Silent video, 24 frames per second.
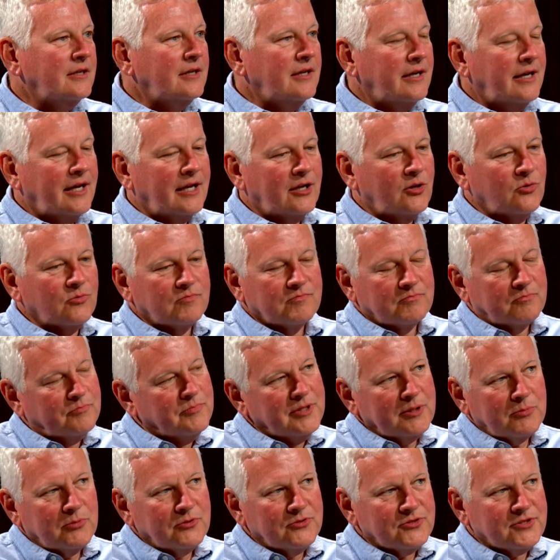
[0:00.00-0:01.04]
and
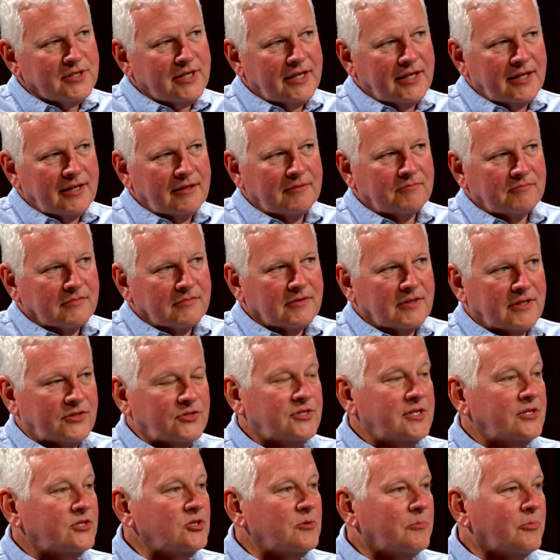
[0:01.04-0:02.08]
people say, is
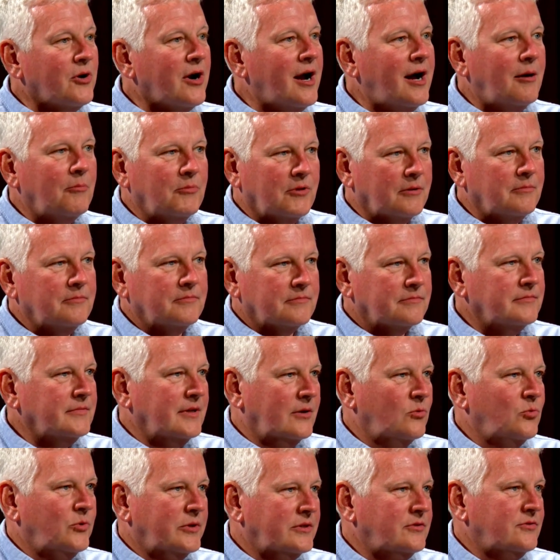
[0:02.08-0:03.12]
this a problem?
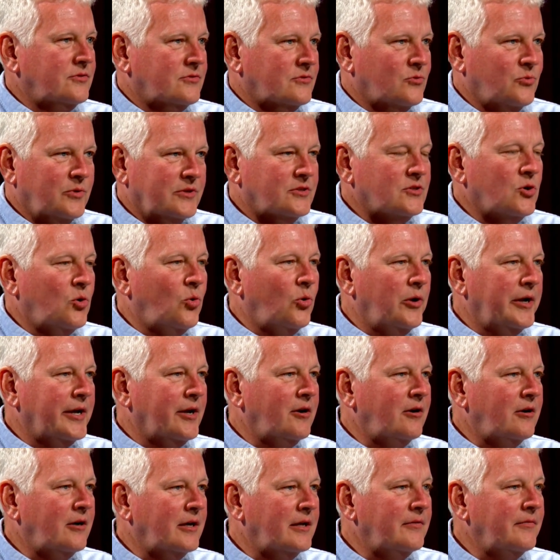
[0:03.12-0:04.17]
What's going
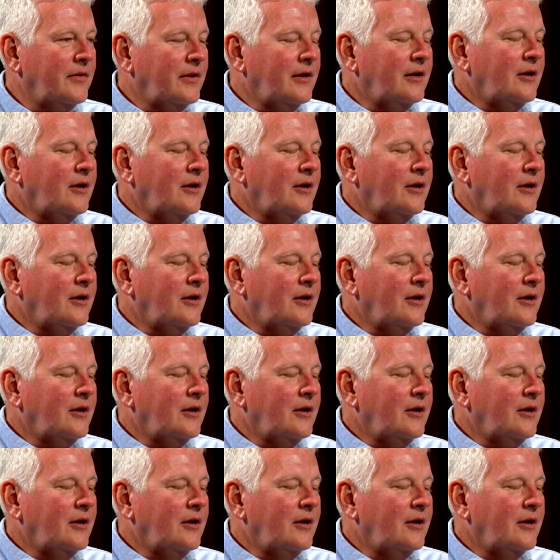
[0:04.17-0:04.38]
on?